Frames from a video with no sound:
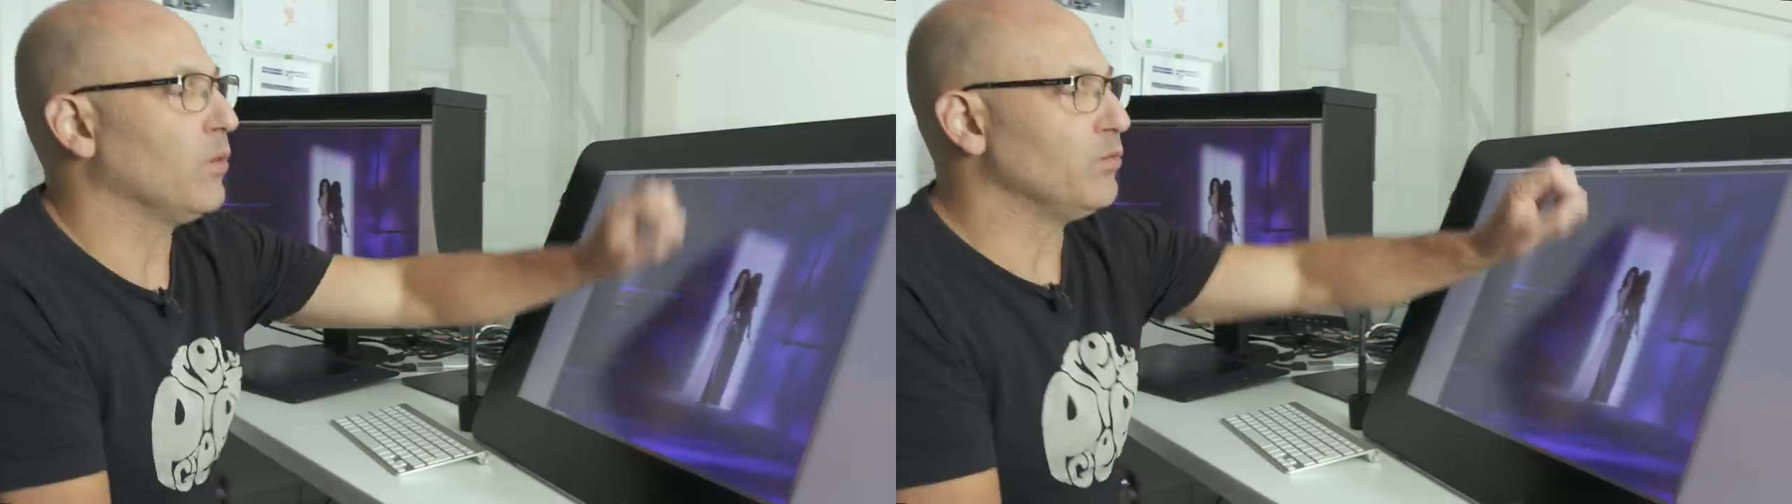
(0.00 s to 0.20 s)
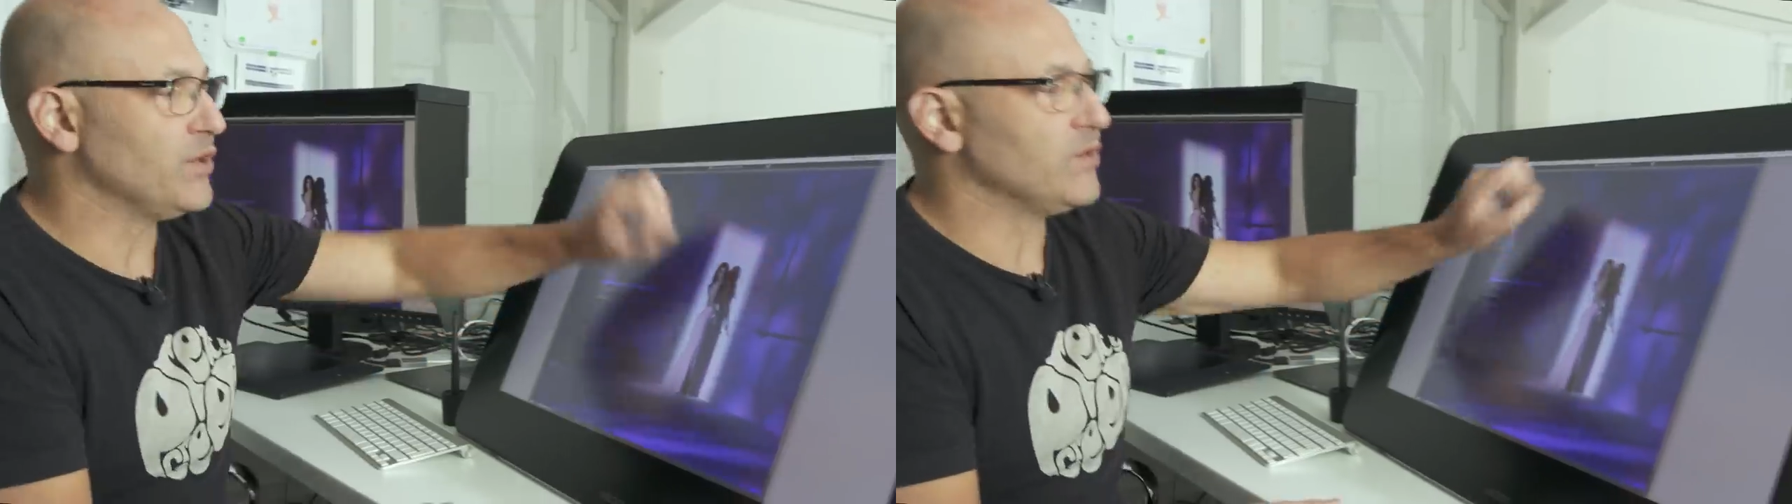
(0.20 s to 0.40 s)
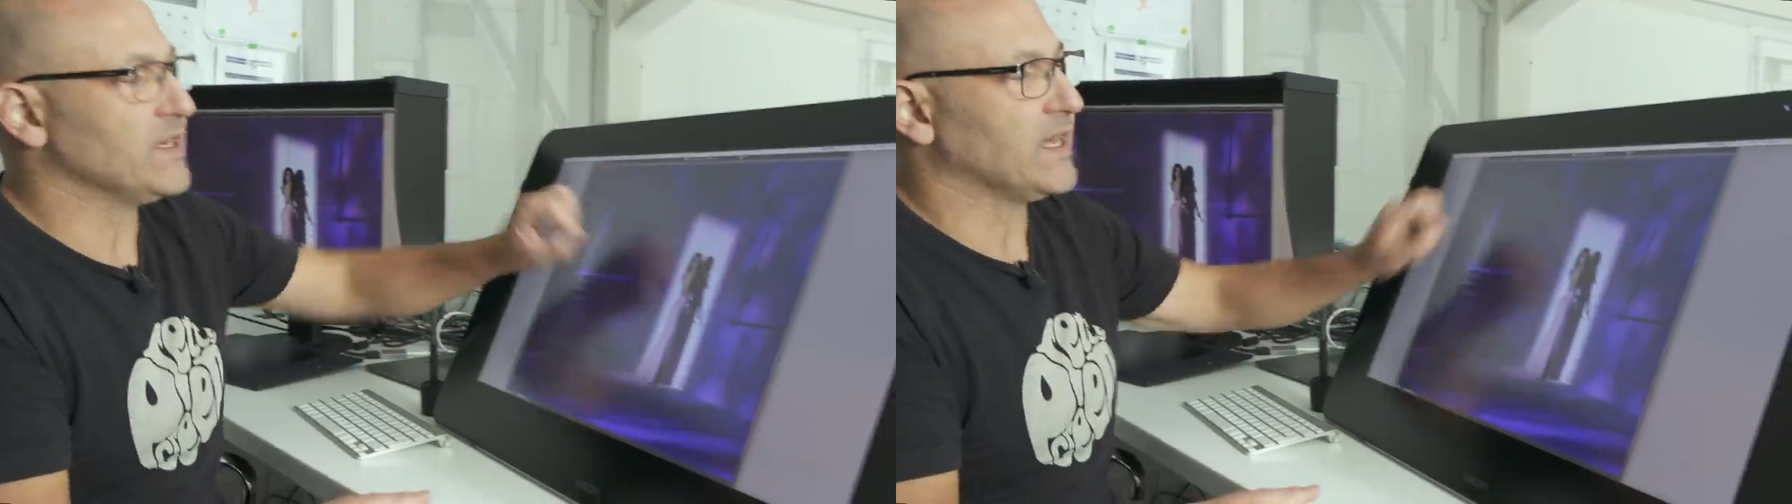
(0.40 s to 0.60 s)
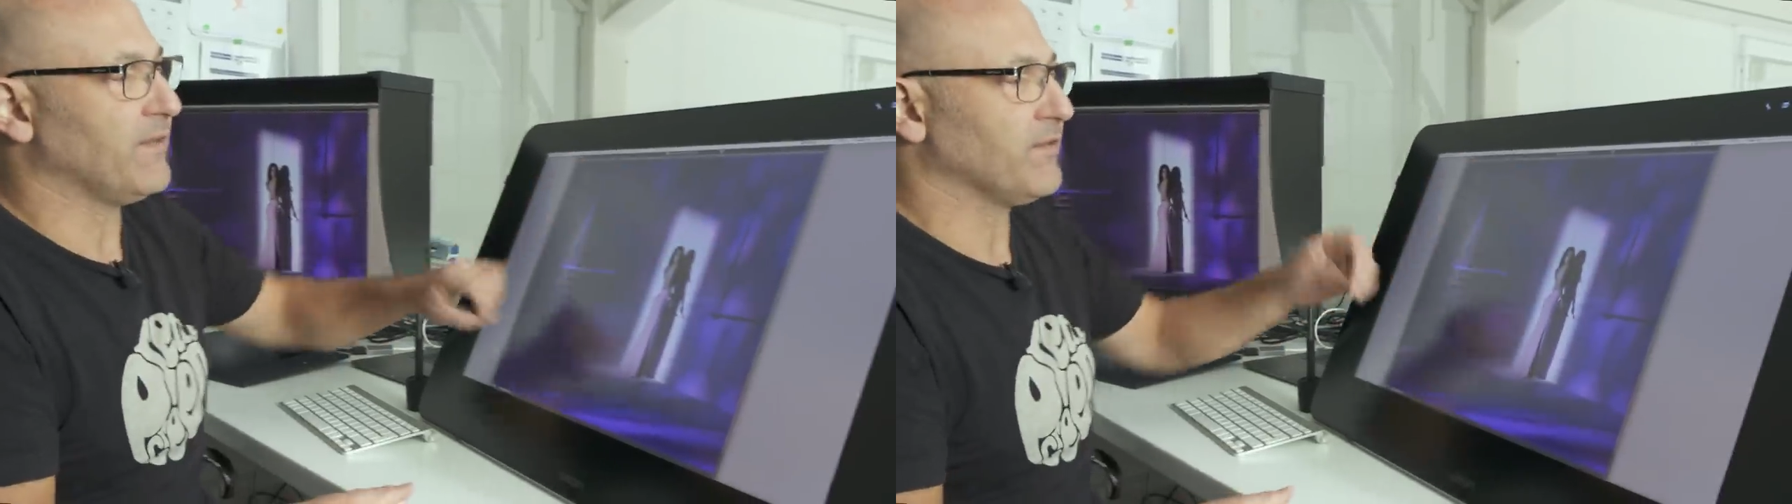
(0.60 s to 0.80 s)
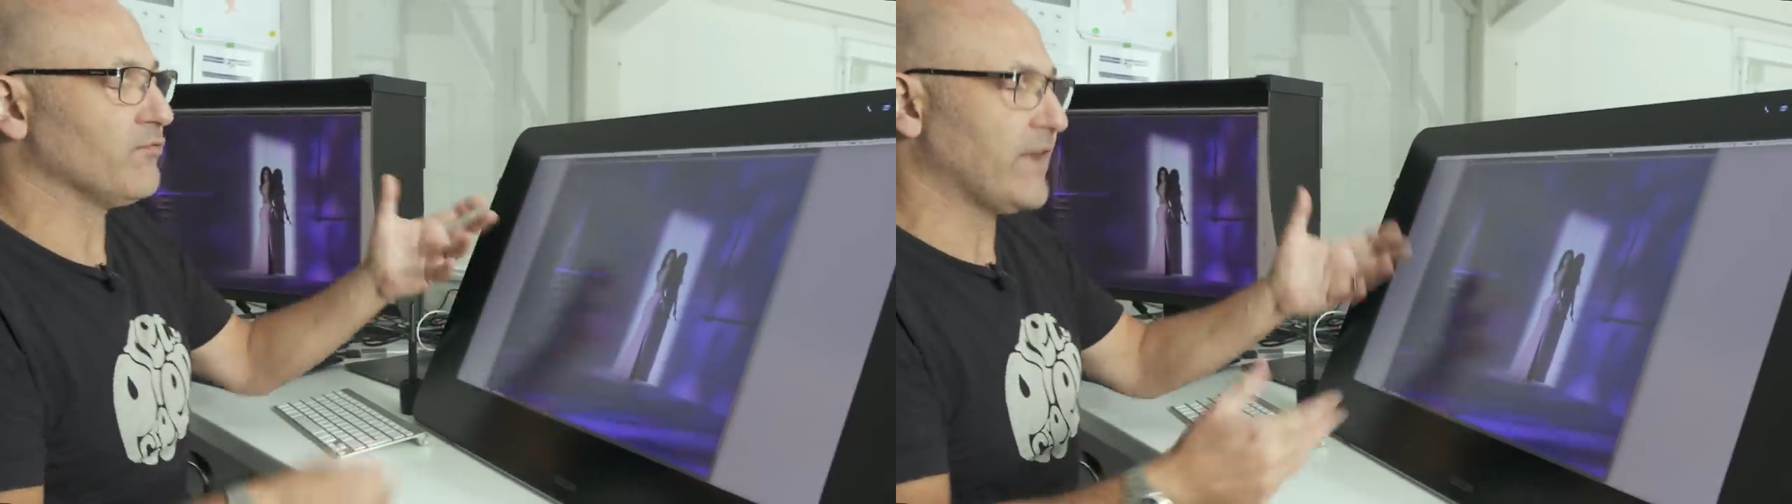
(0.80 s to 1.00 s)
using
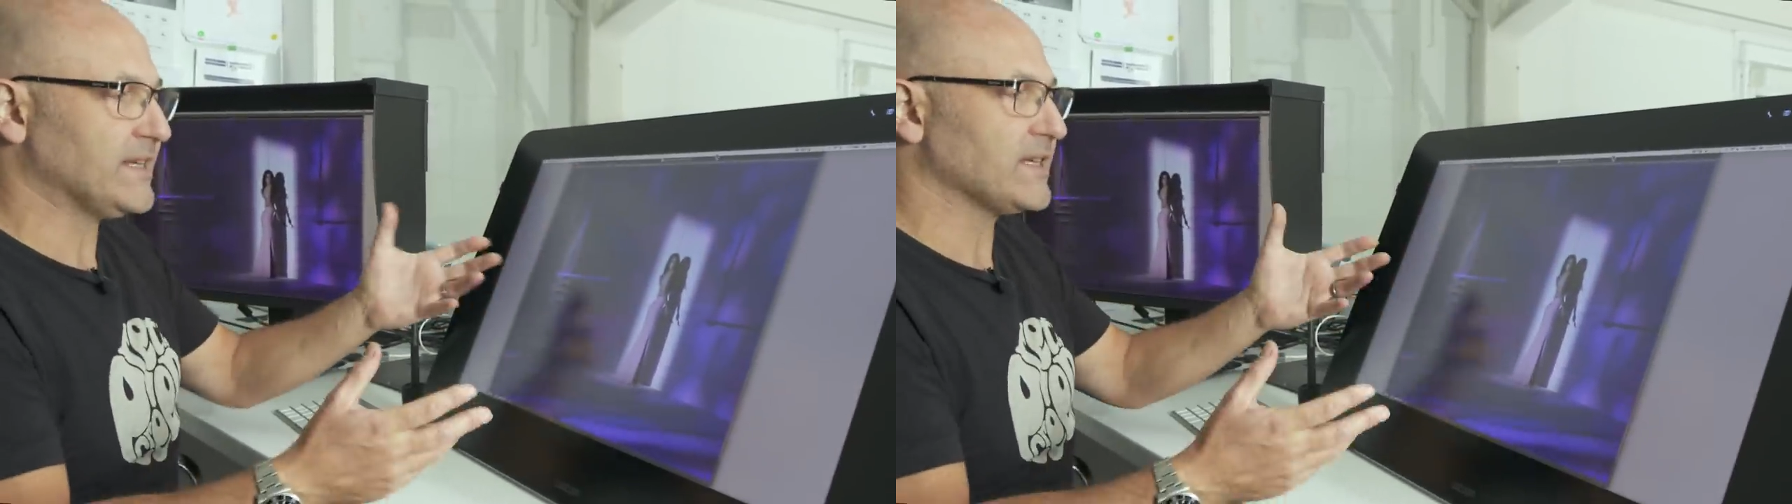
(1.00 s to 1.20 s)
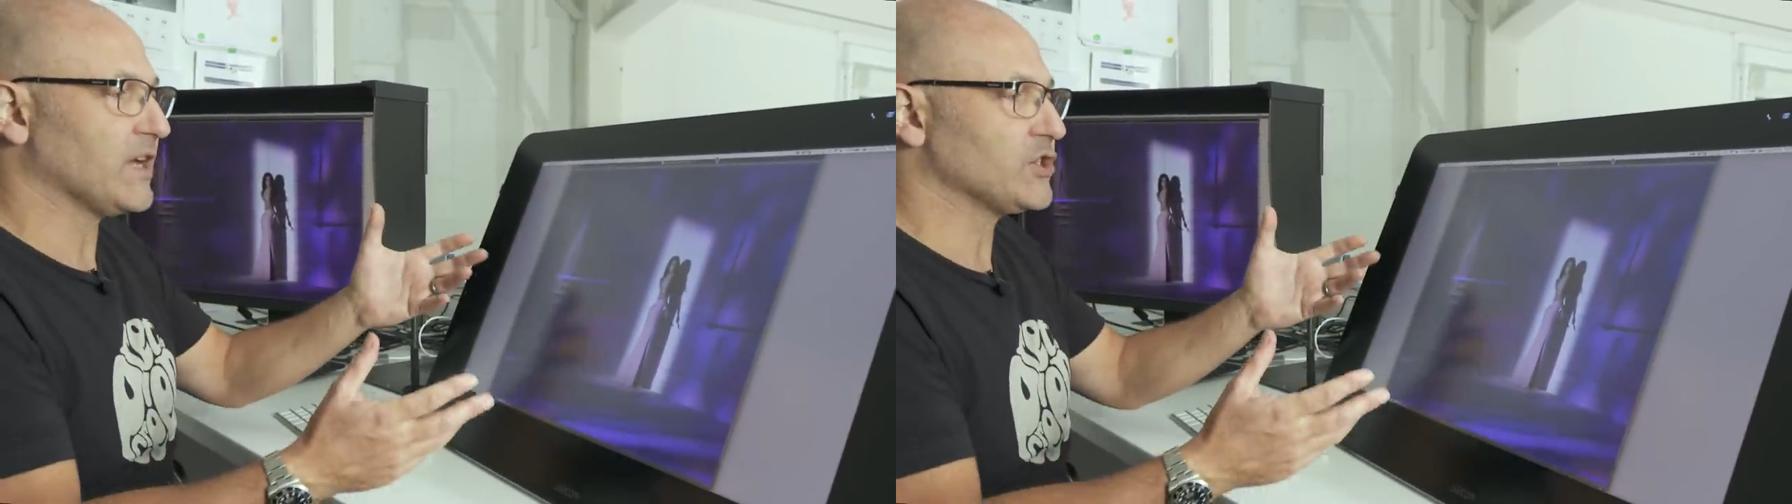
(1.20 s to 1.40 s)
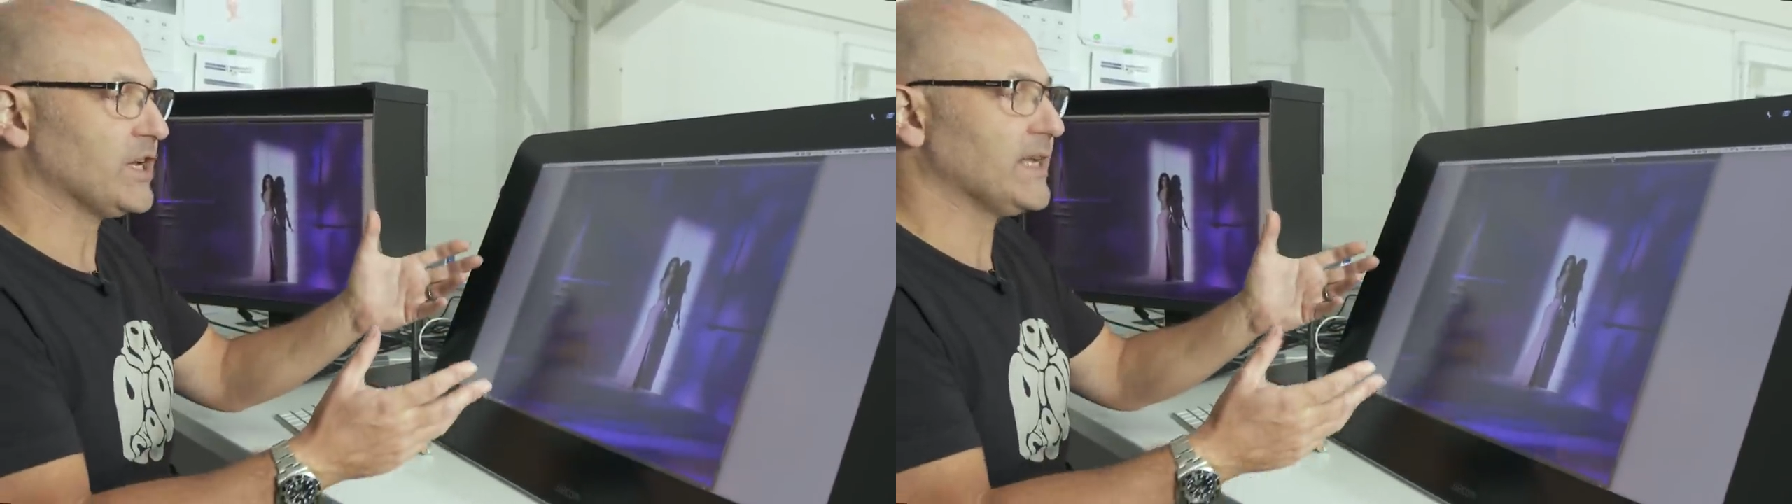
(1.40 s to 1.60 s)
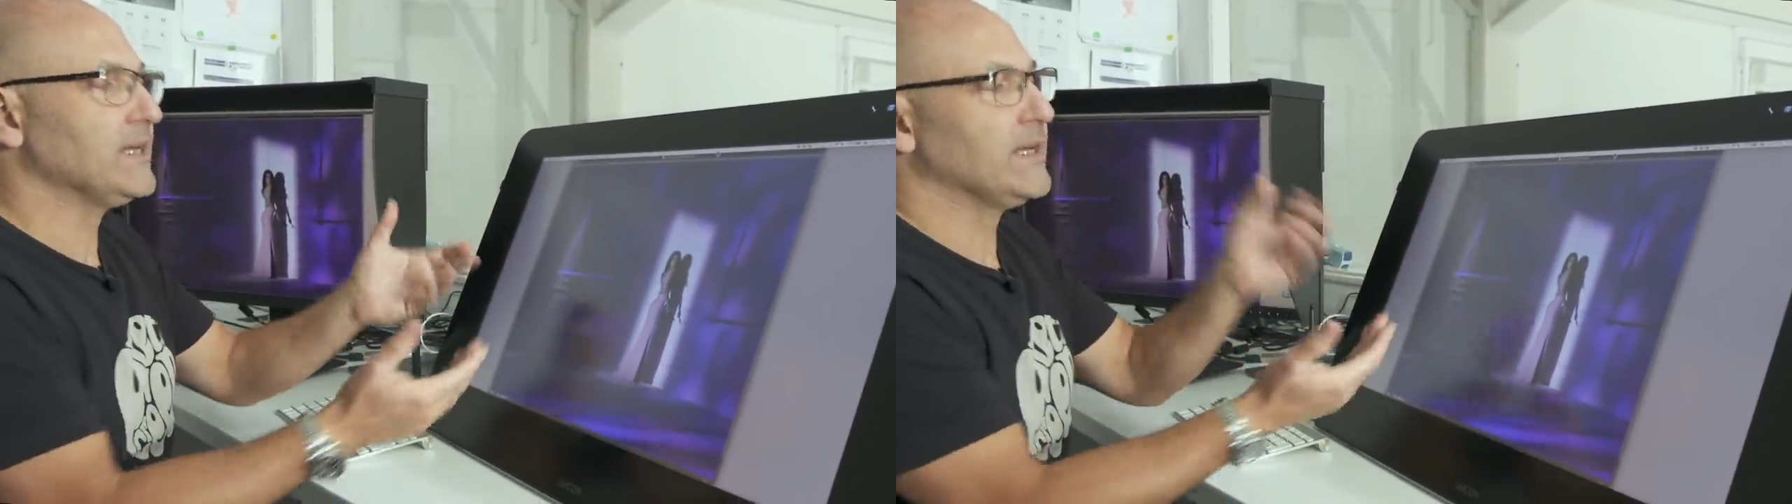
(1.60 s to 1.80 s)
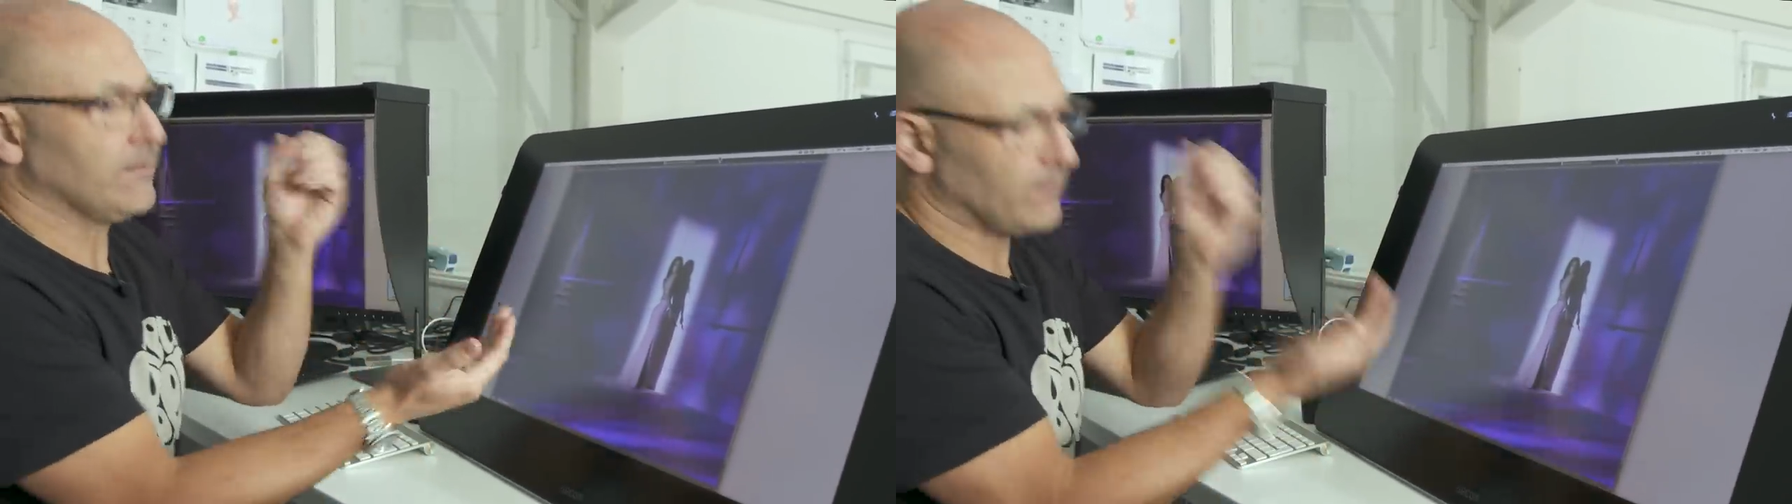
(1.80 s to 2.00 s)
it for retouching,